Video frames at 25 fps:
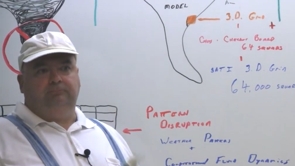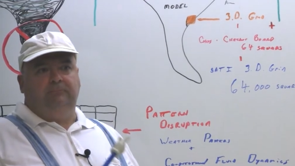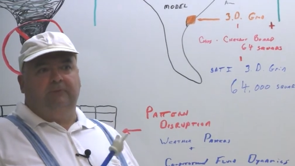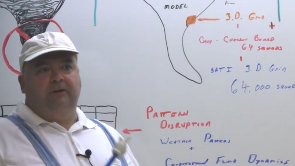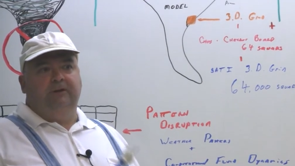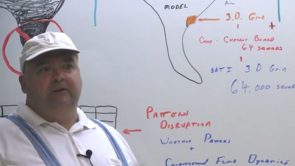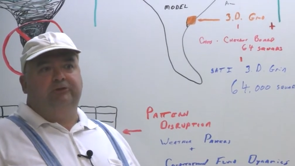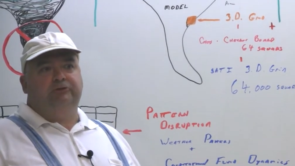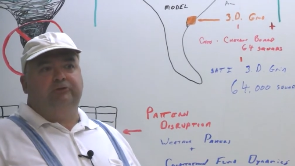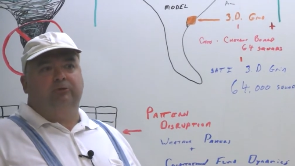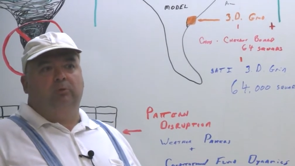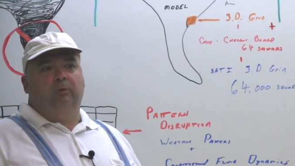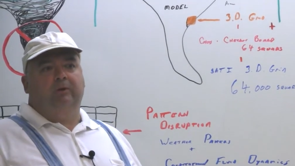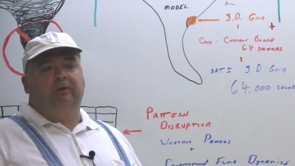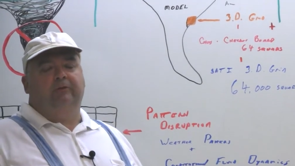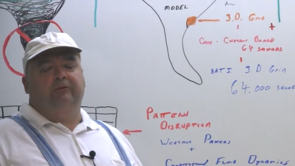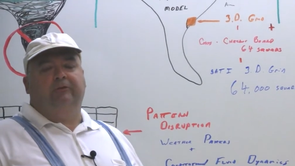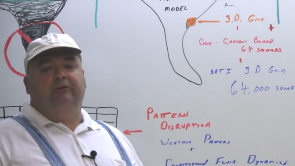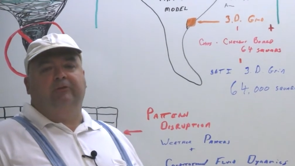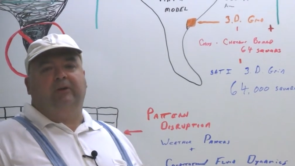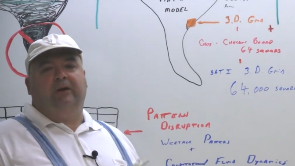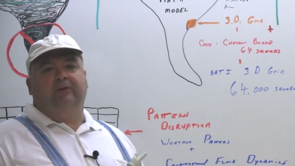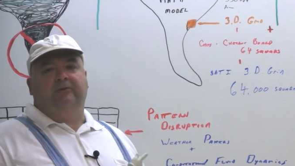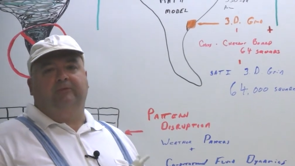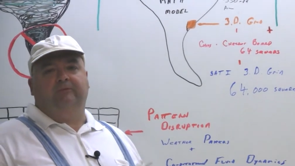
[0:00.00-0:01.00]
Each square is
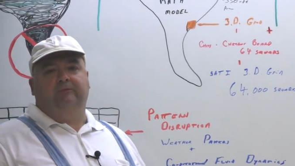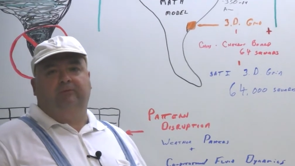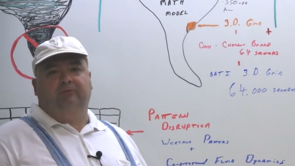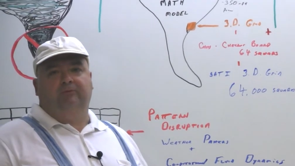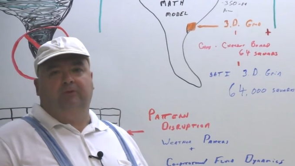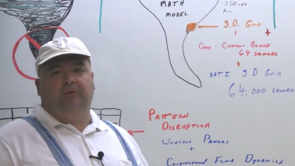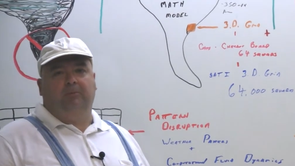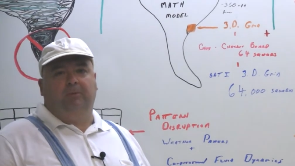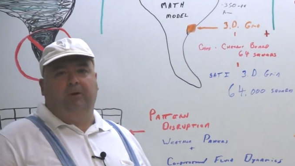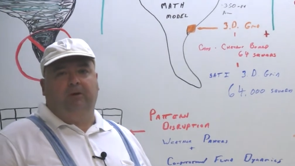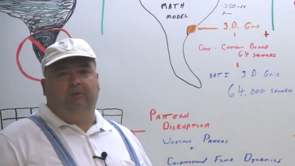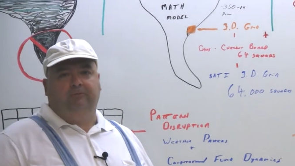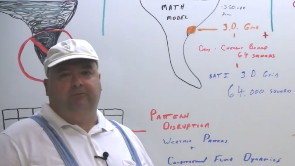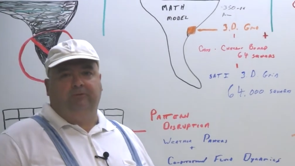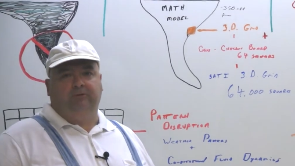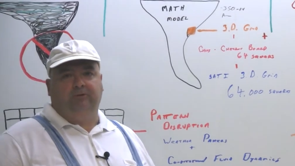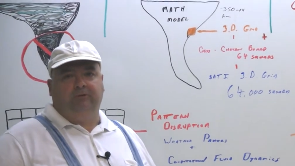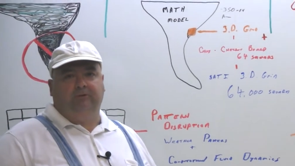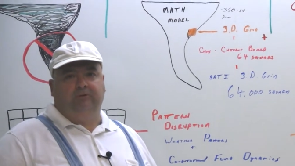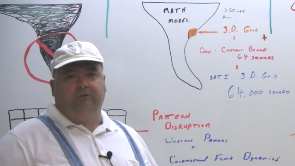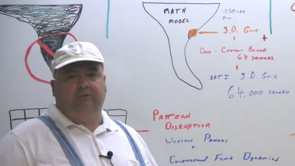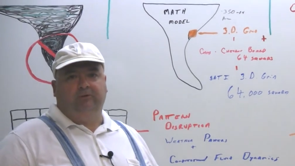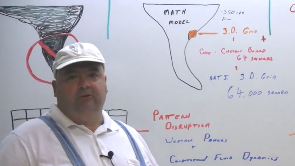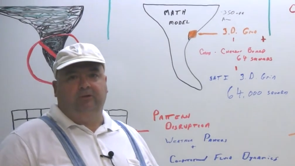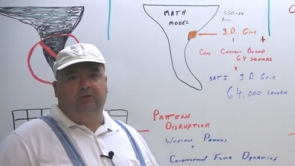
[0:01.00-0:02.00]
the size of a football
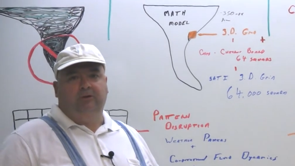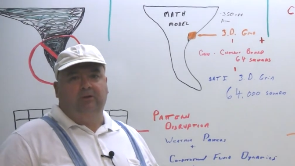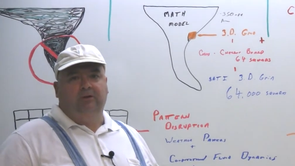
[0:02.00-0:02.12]
field.